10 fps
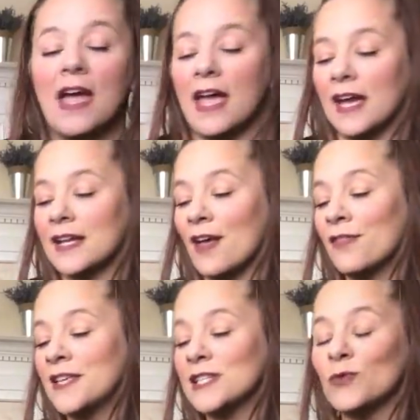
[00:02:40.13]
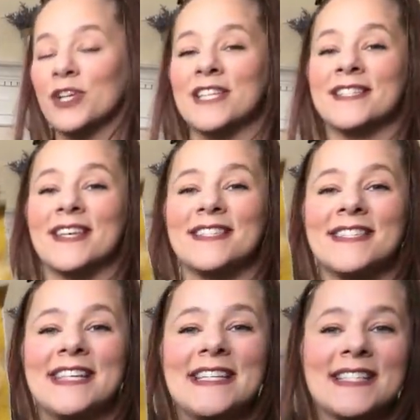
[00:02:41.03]
And this one is
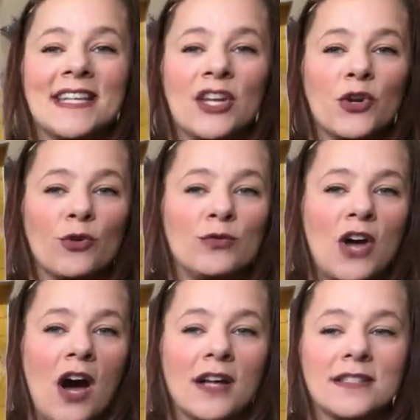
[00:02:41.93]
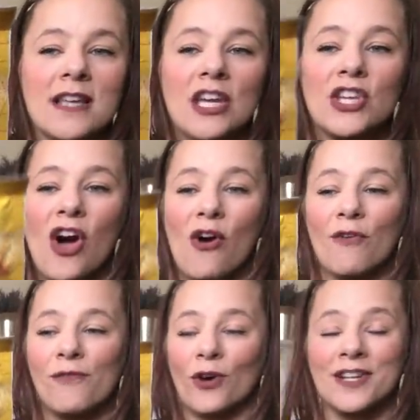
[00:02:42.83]
seasoned croutons.
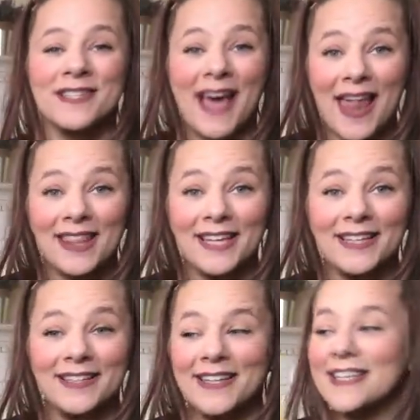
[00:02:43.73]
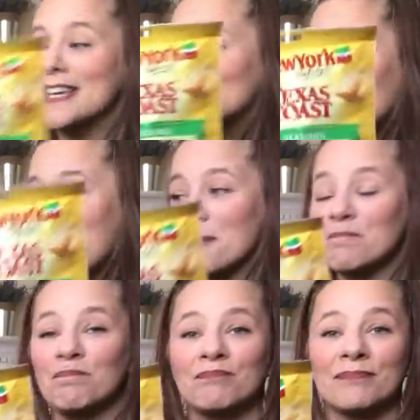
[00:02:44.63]
Y'all, for a dollar? Yes, ma'am.
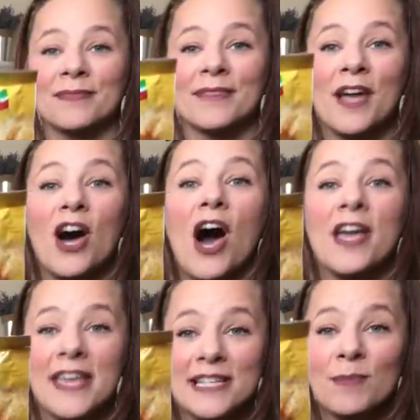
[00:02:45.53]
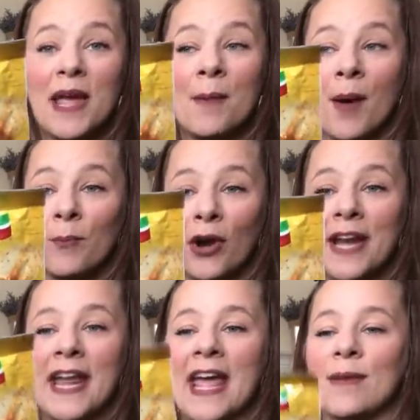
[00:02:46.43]

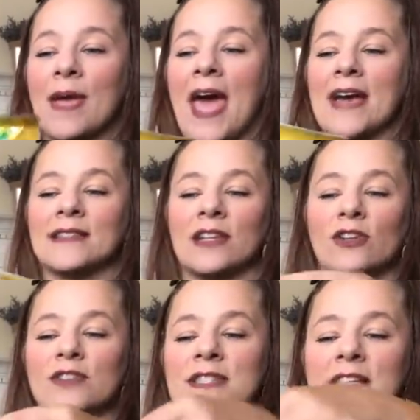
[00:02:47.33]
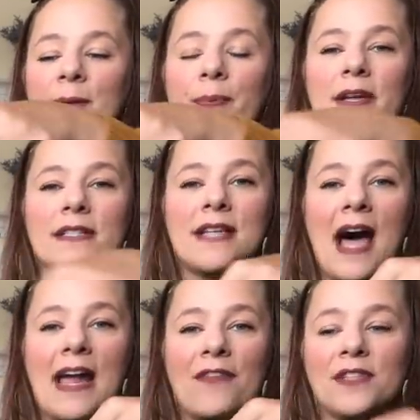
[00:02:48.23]
Brand name. It has a little zip
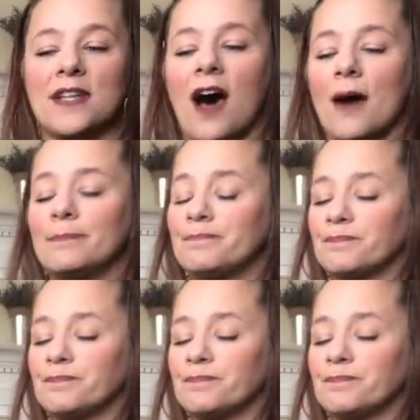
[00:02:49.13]
tie at the top.